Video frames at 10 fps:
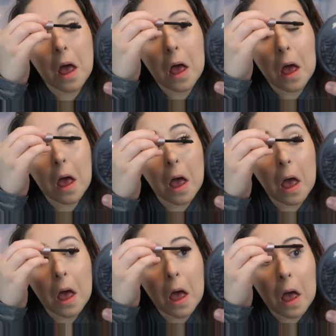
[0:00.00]

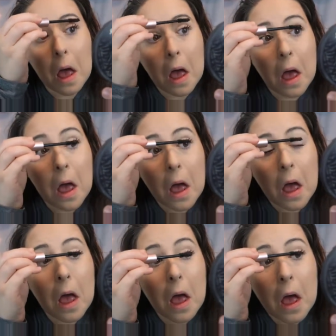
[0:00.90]

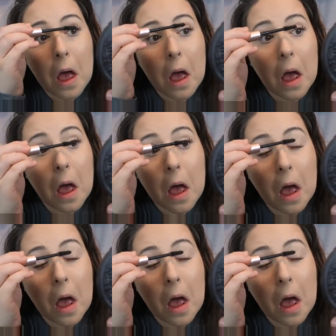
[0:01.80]
[no speech]